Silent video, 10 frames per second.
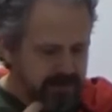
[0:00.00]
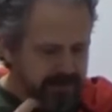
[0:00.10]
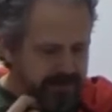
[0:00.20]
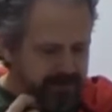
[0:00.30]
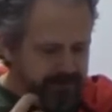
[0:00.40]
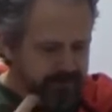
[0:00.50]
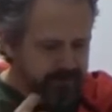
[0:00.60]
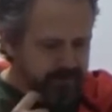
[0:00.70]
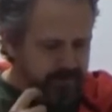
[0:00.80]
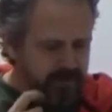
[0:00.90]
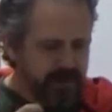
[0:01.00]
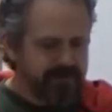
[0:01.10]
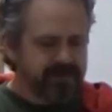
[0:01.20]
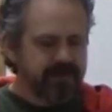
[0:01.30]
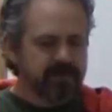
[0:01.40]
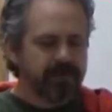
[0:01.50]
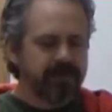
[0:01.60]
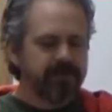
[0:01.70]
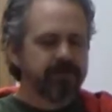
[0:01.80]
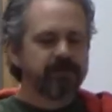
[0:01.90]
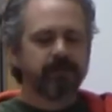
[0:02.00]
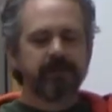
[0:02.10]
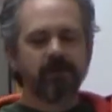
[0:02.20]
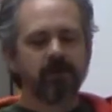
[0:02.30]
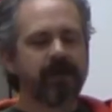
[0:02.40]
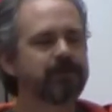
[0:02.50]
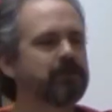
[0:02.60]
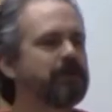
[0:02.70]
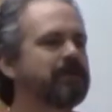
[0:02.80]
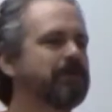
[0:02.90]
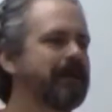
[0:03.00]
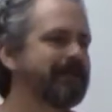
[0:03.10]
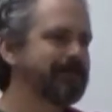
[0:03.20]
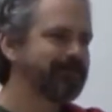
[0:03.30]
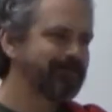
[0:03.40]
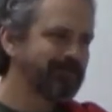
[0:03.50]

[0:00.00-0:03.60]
Um, so obviously, as believers, we know Christ was resurrected